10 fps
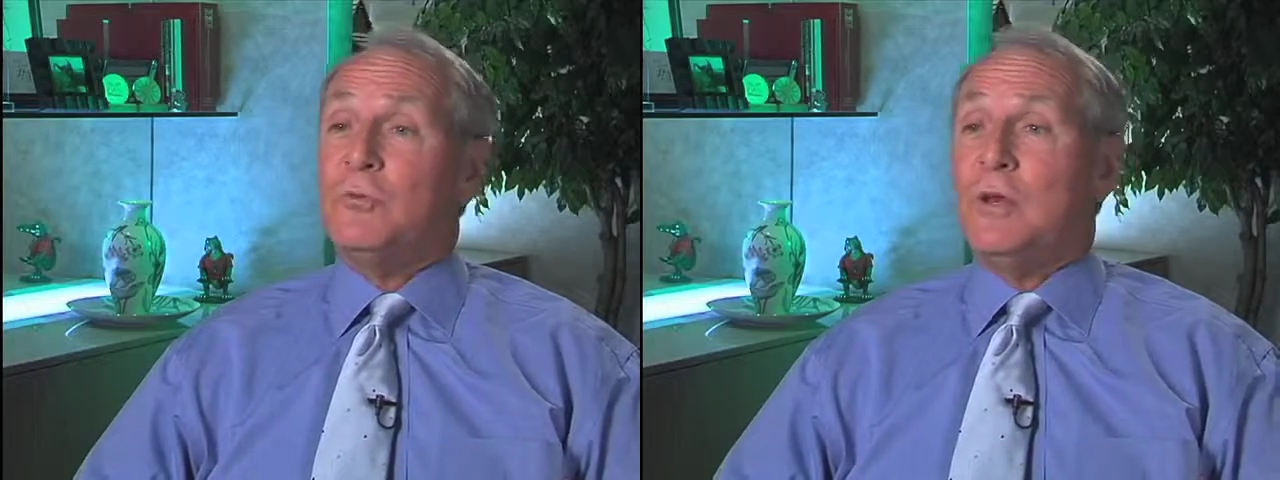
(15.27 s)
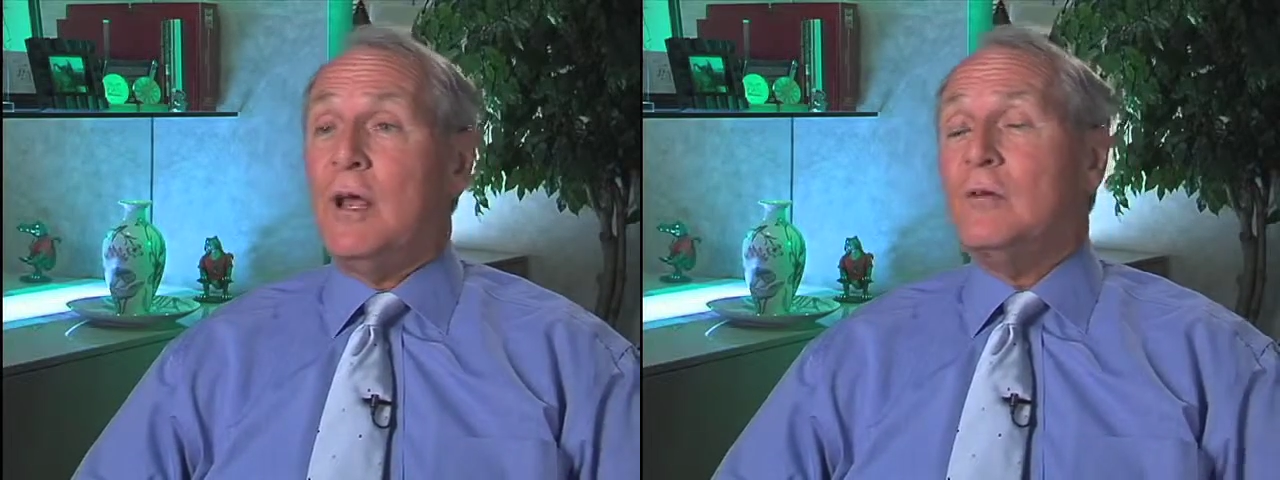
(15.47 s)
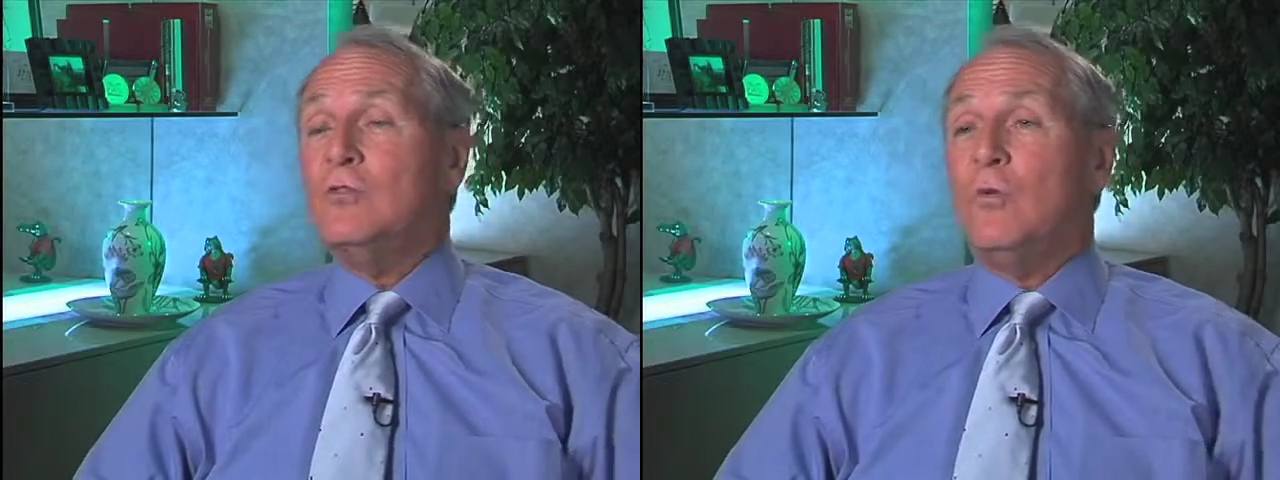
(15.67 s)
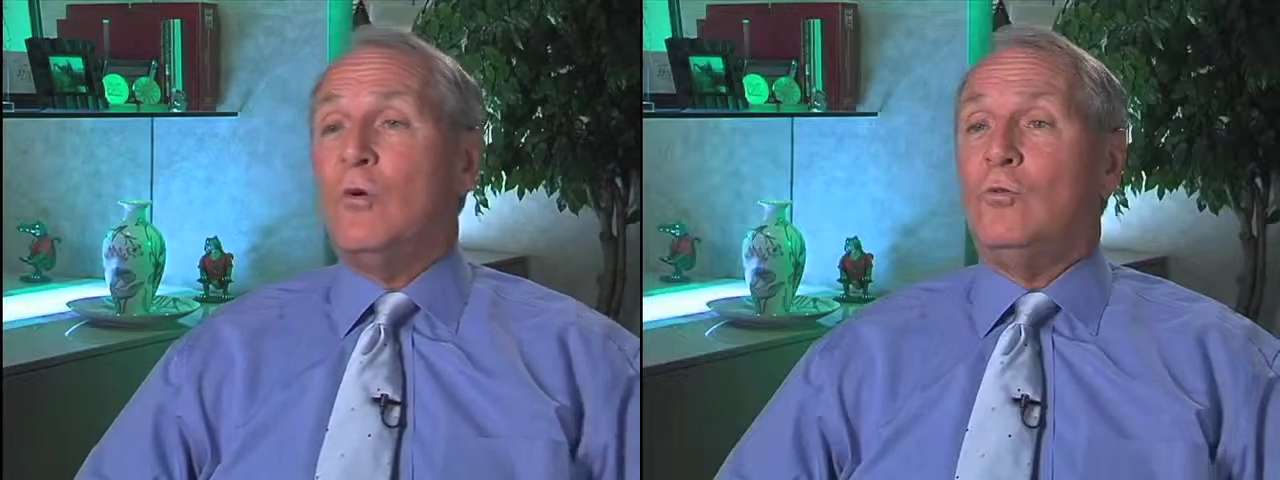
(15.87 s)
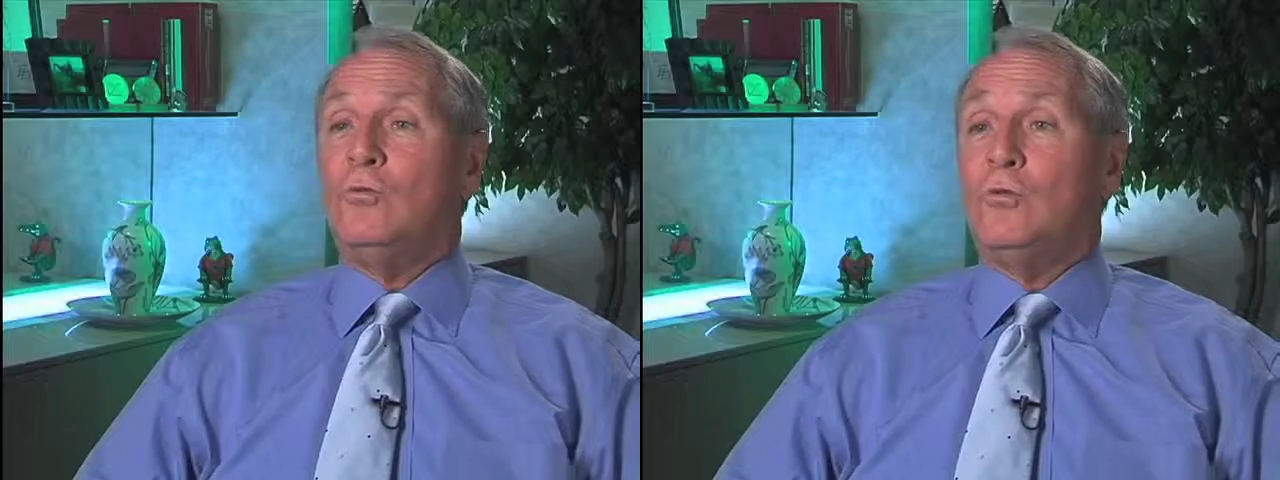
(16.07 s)
we now do
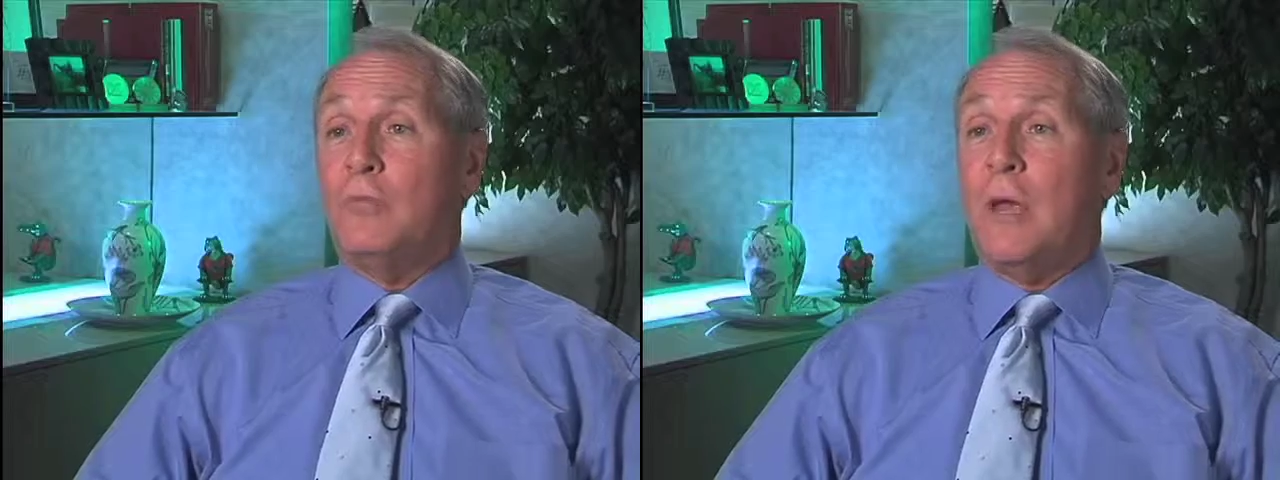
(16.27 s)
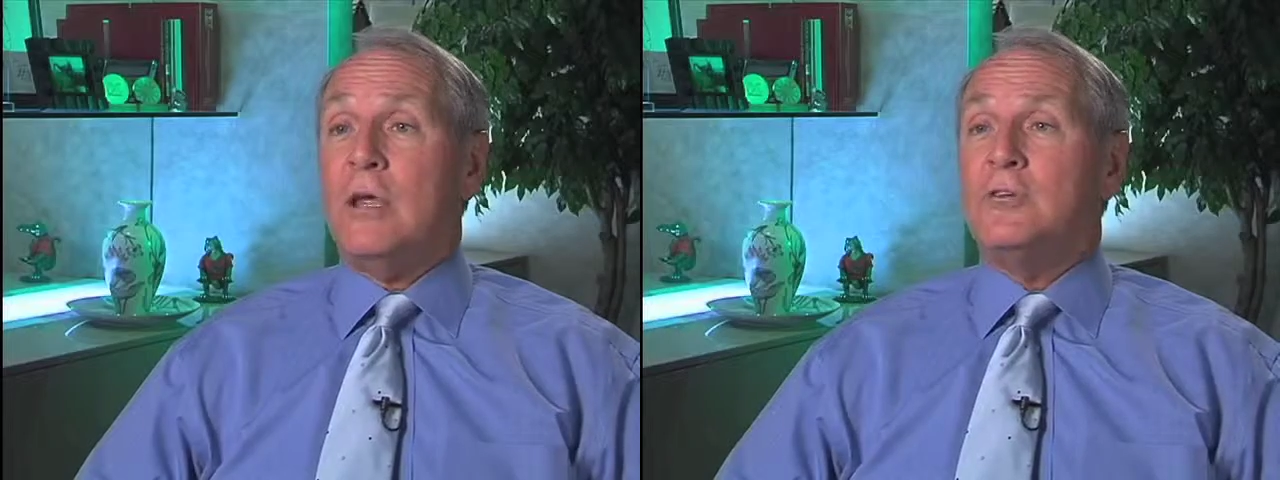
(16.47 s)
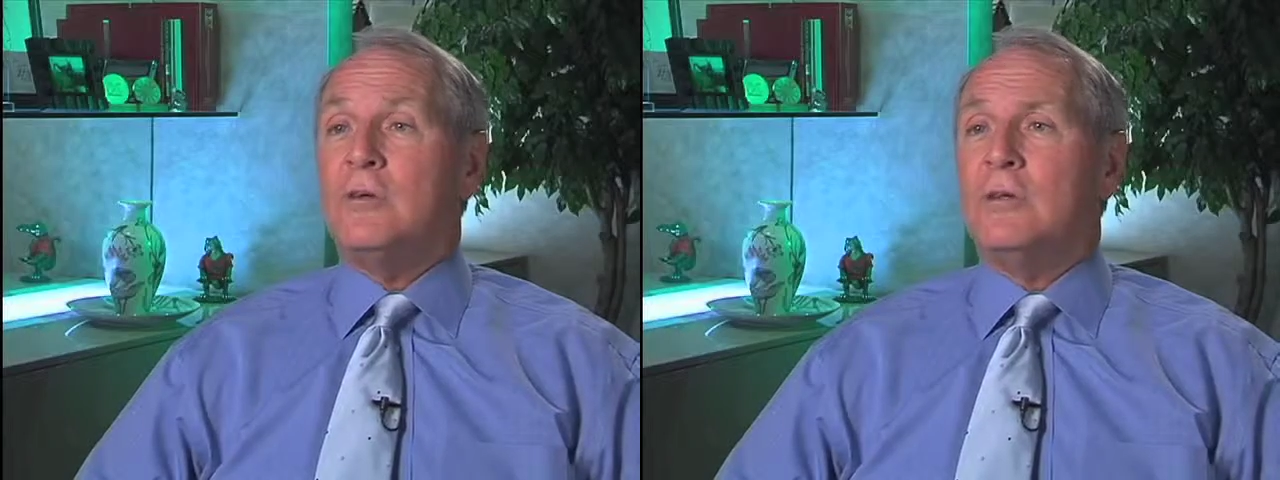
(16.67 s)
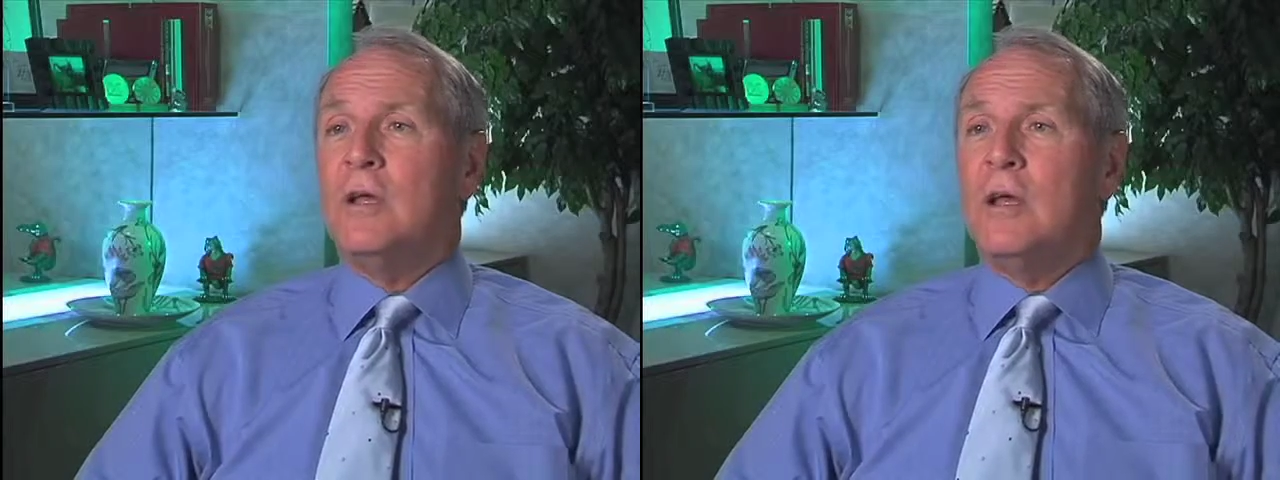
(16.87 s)
older patients.